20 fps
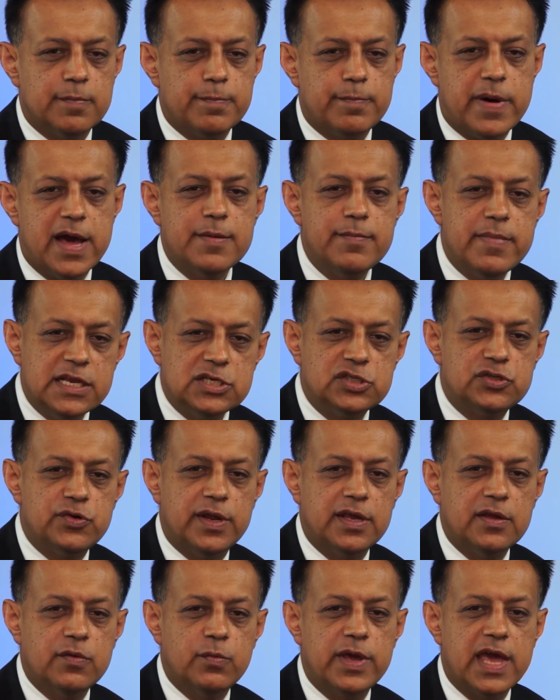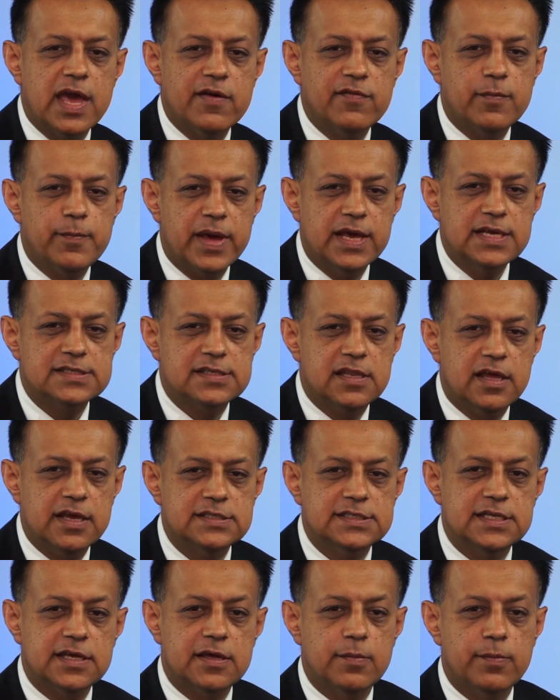By measuring, we have a
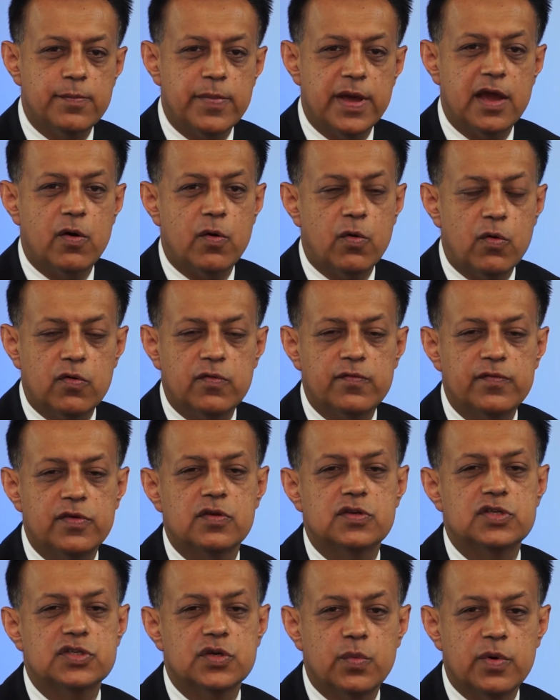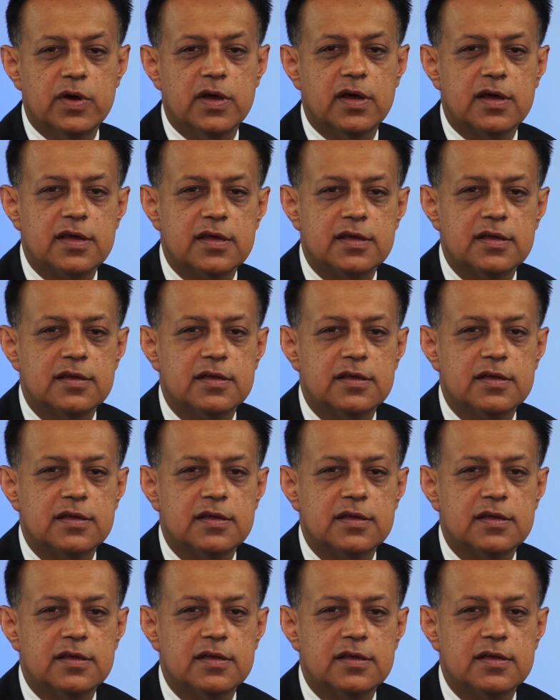baseline to compare all future work.